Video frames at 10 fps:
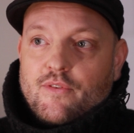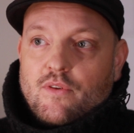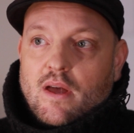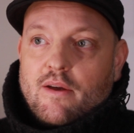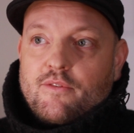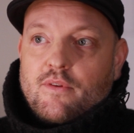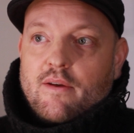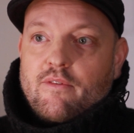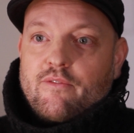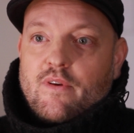You have to
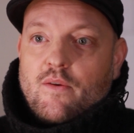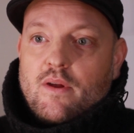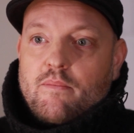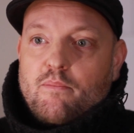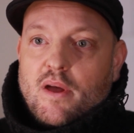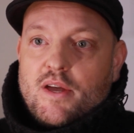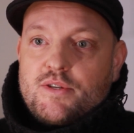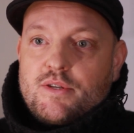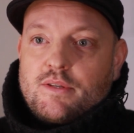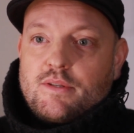have a very
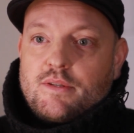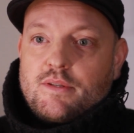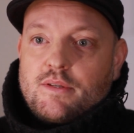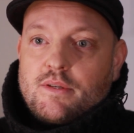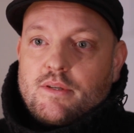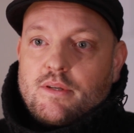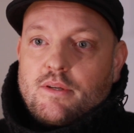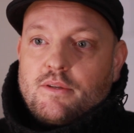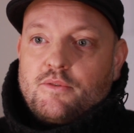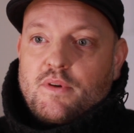
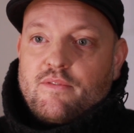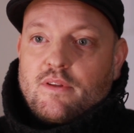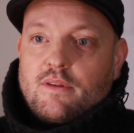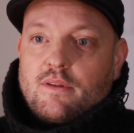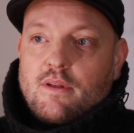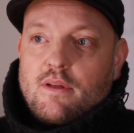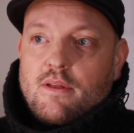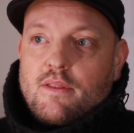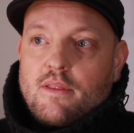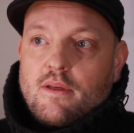passion-driven
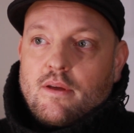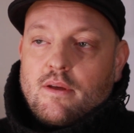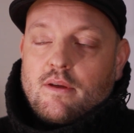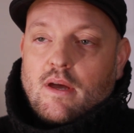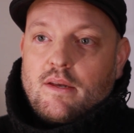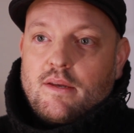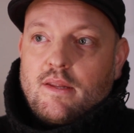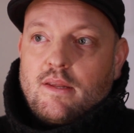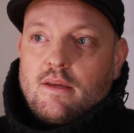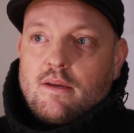
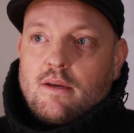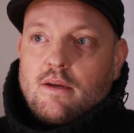idea